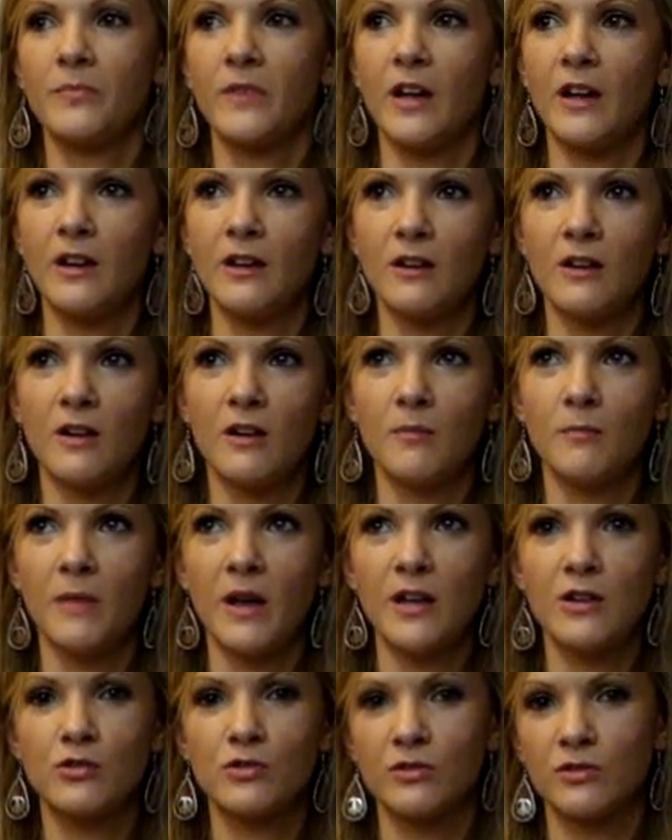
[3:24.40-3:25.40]
And
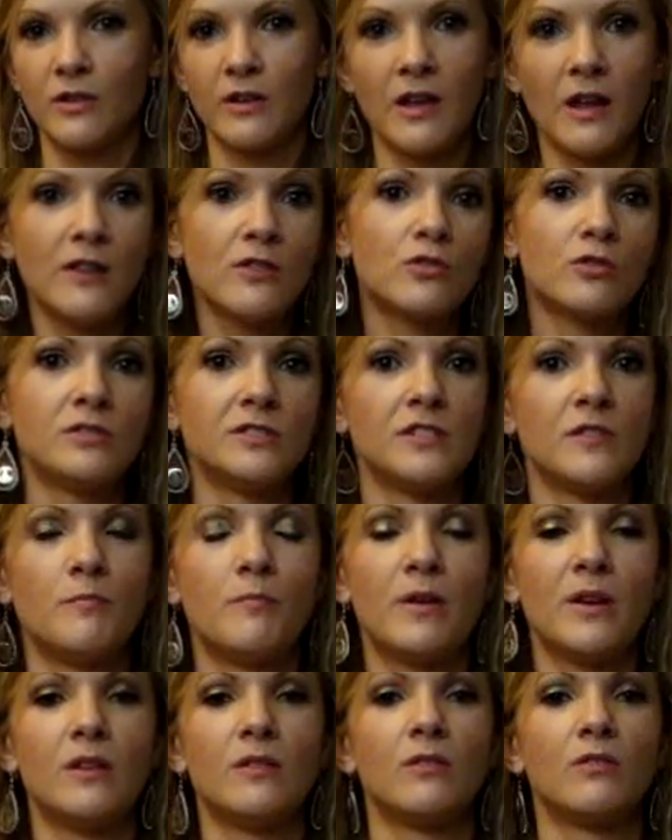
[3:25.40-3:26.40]
angels
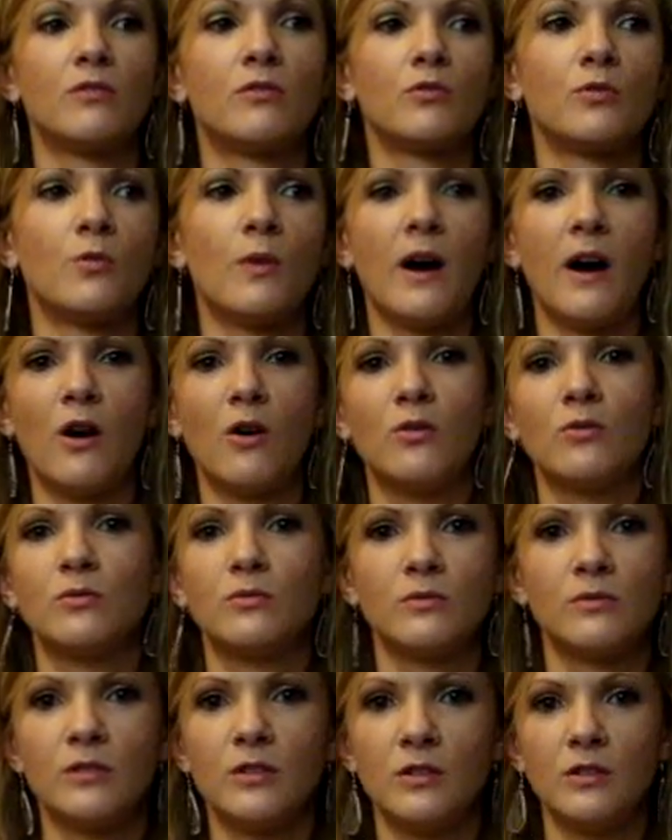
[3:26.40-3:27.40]
have been throughout,
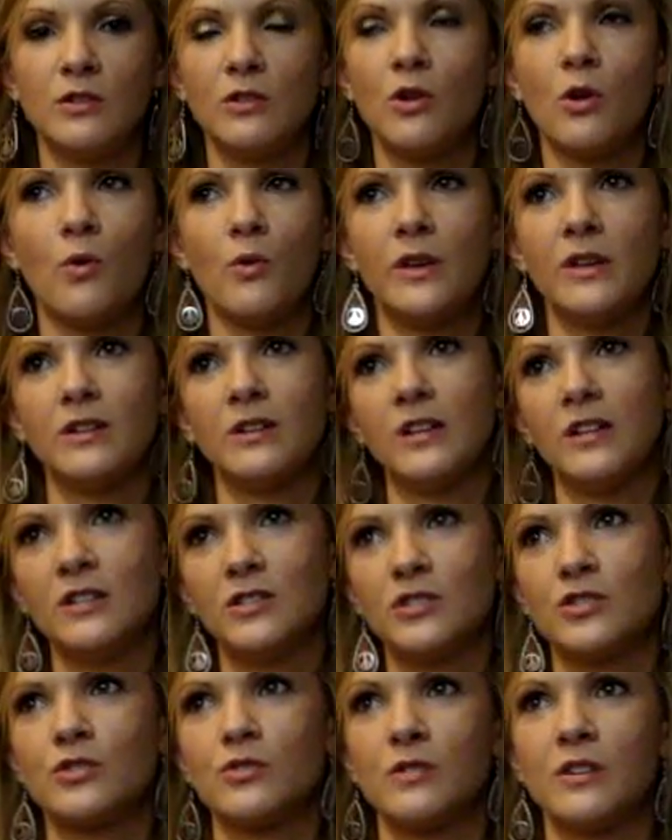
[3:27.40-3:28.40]
you know, in
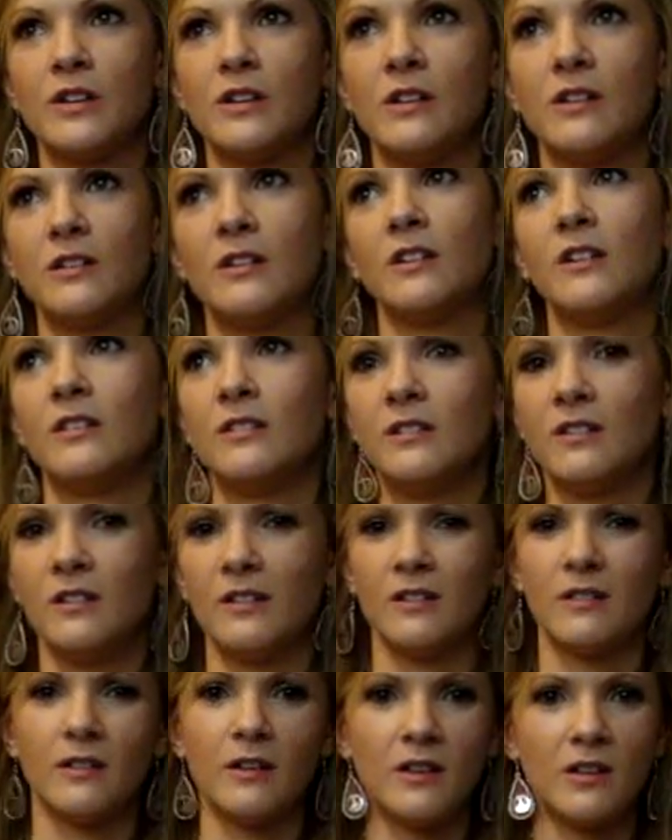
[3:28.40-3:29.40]
history,
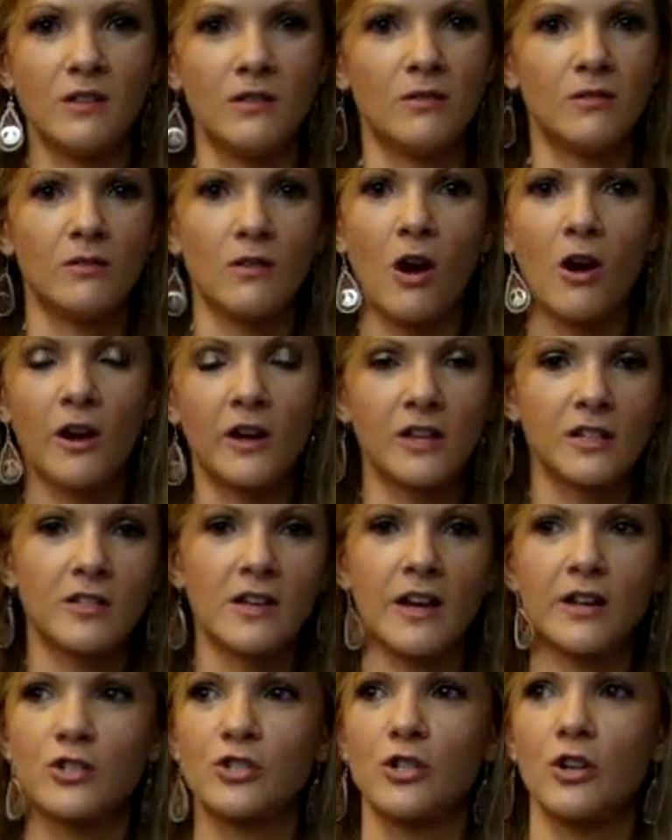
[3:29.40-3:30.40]
in
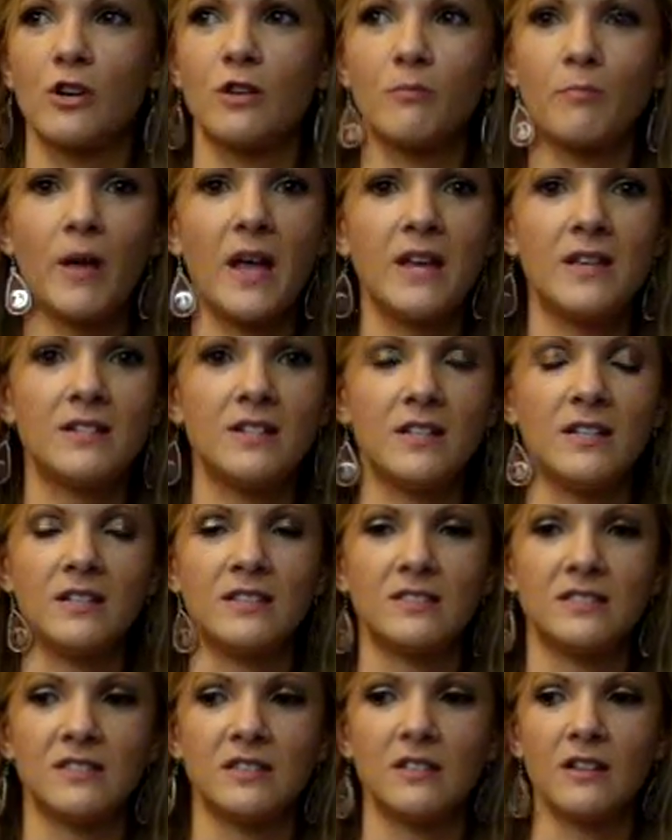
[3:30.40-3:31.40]
architecture and
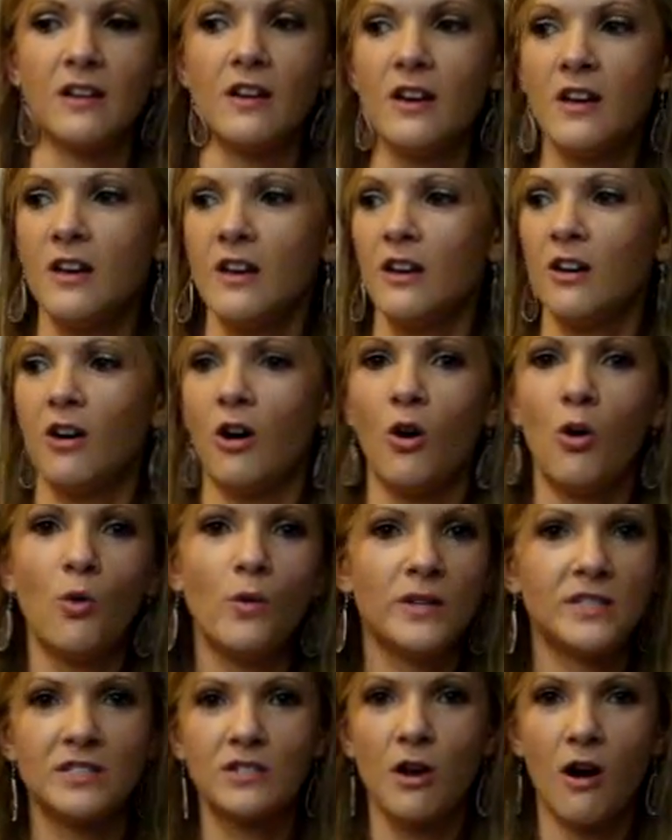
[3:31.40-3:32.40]
paintings, and
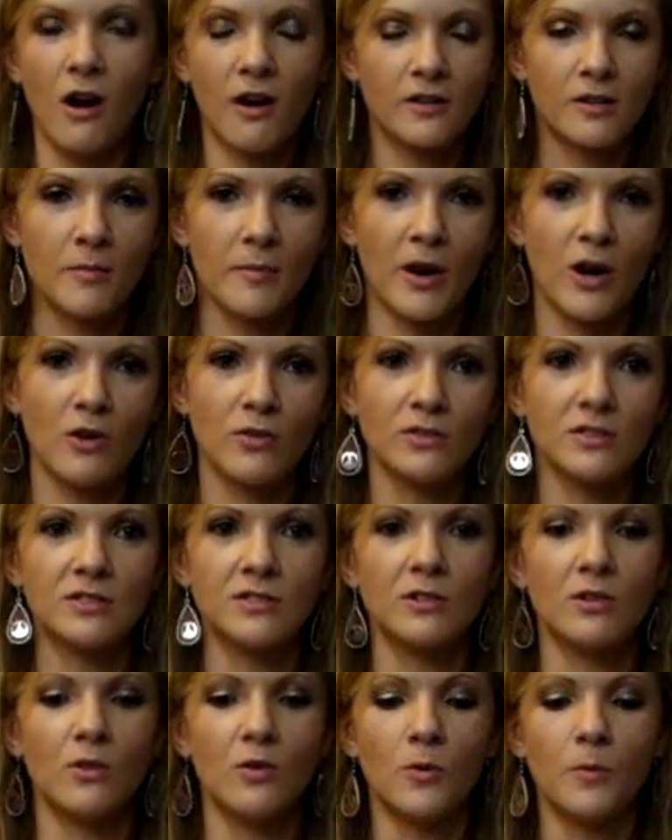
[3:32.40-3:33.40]
always talked about.
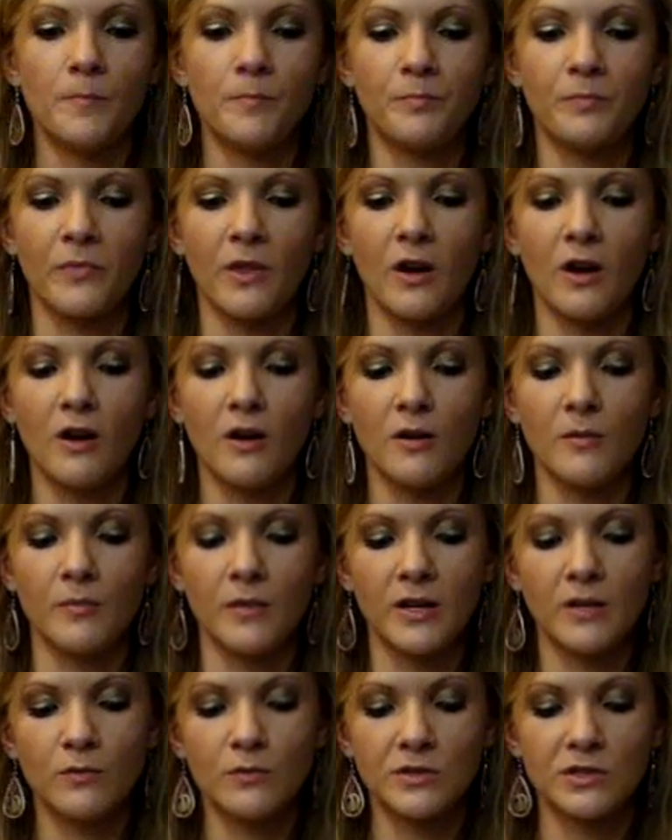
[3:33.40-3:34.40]
So
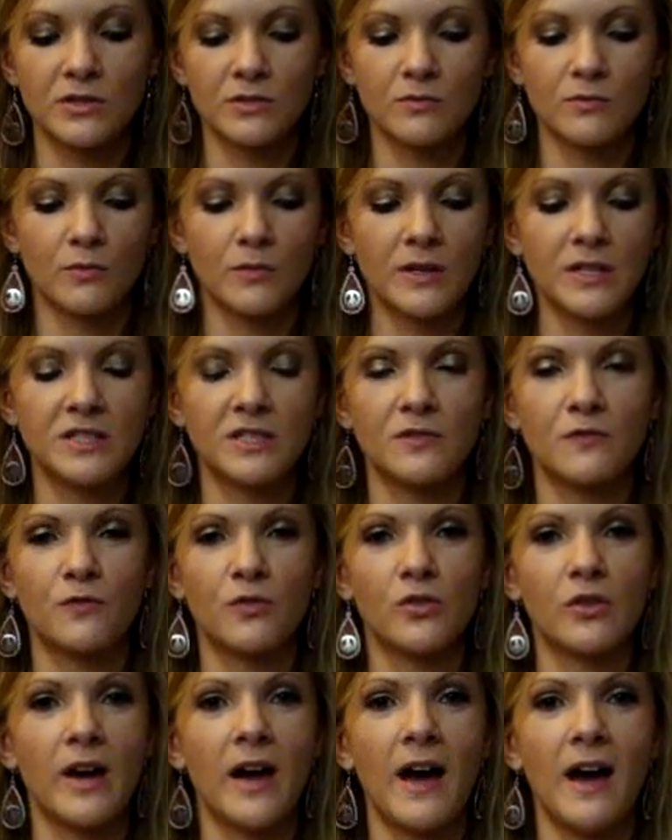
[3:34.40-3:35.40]
that was the reason
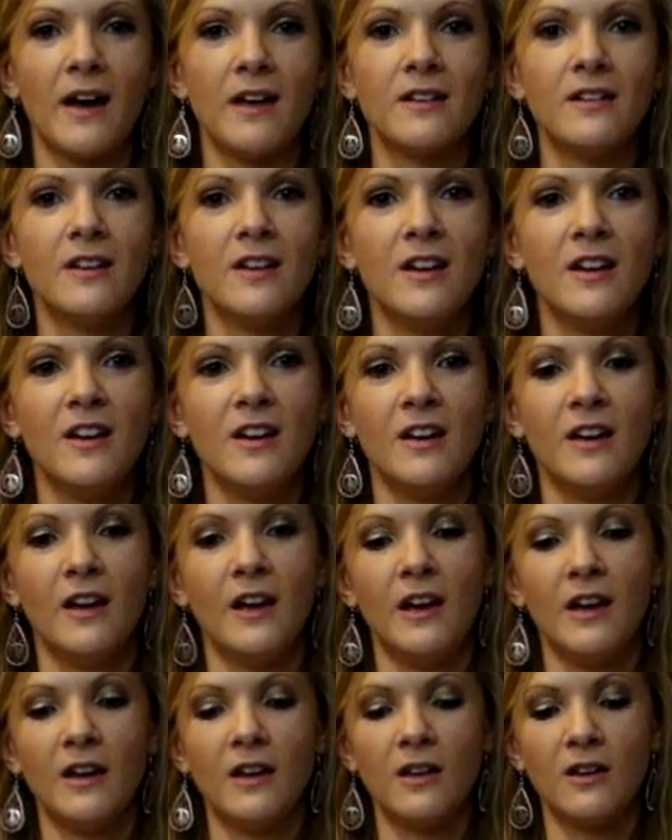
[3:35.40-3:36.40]
for that.
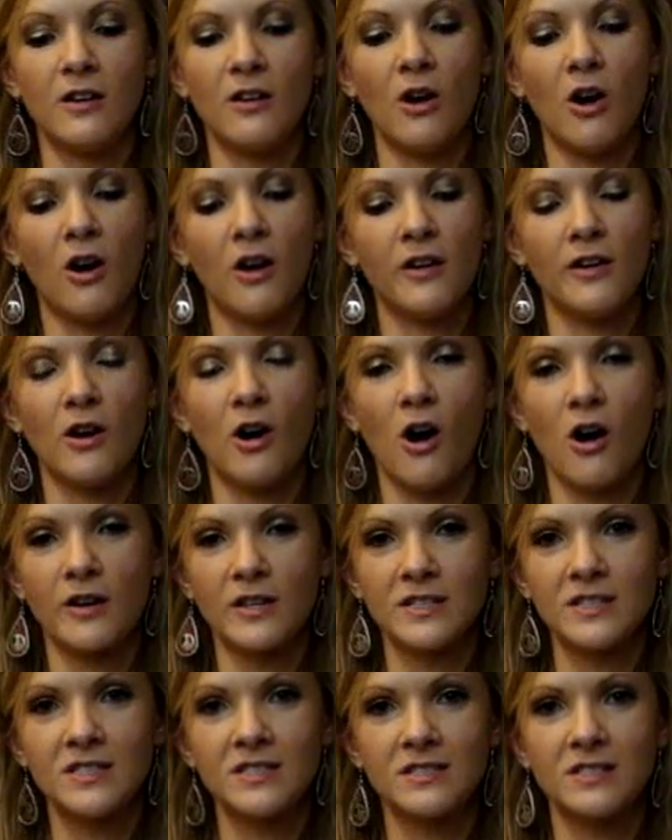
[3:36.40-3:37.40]
And on
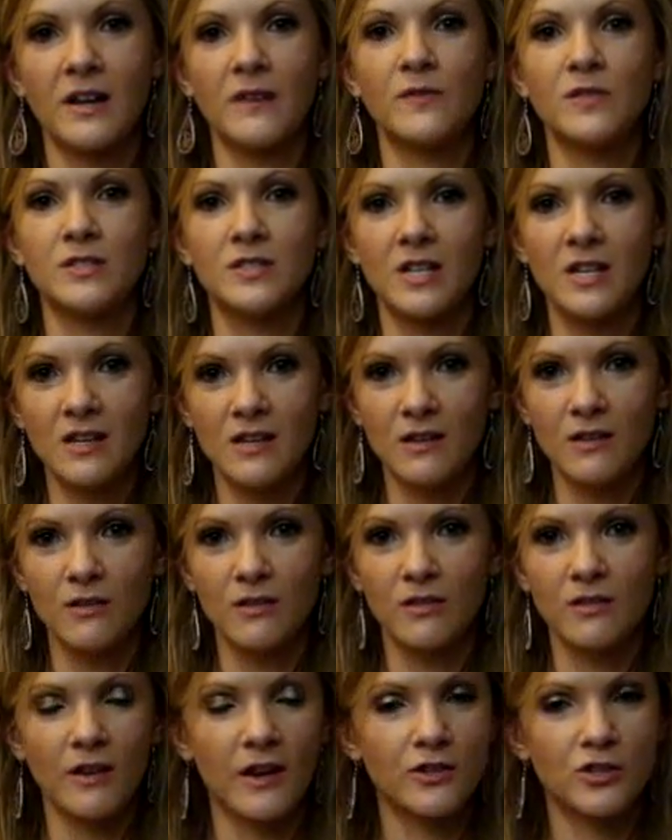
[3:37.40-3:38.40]
August 17th,
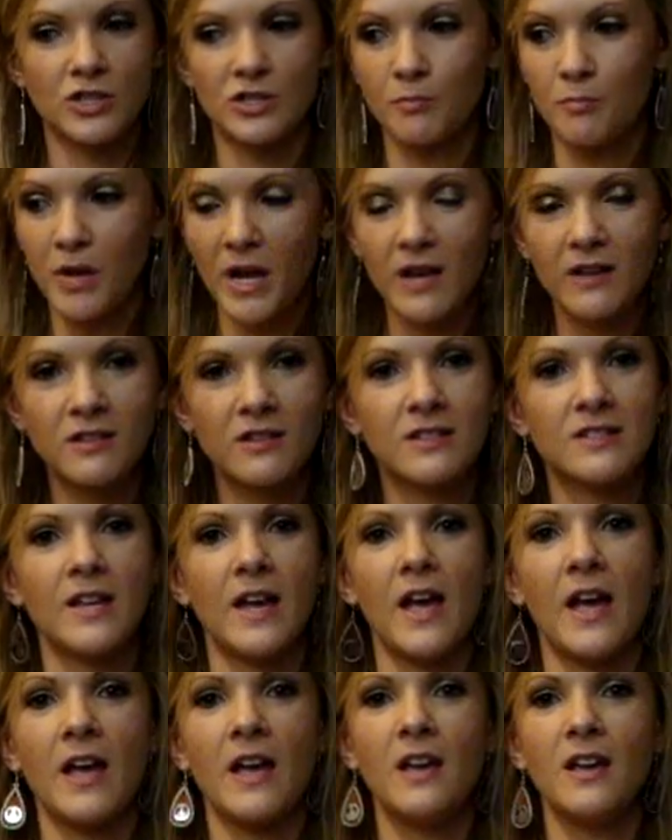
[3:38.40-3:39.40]
I just picked a
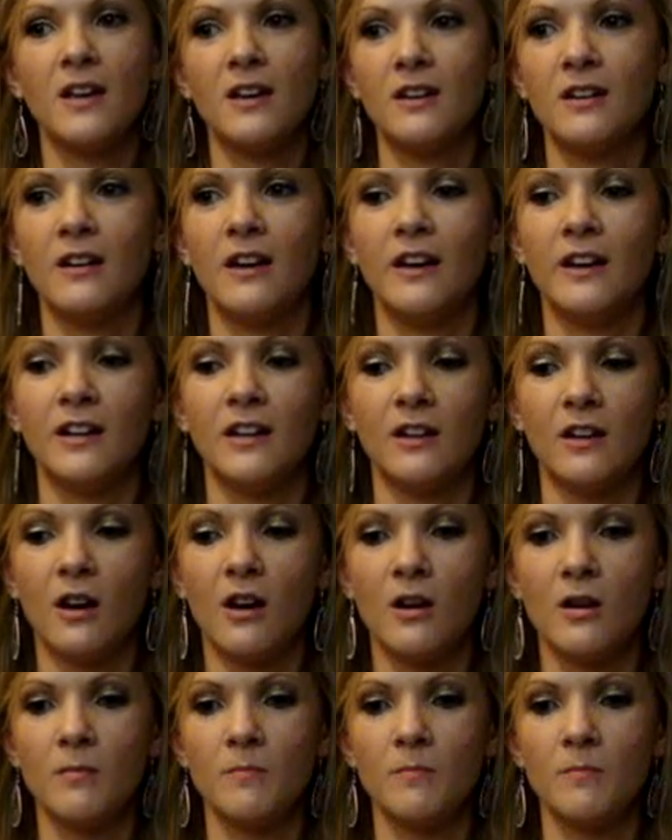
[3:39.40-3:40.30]
day, and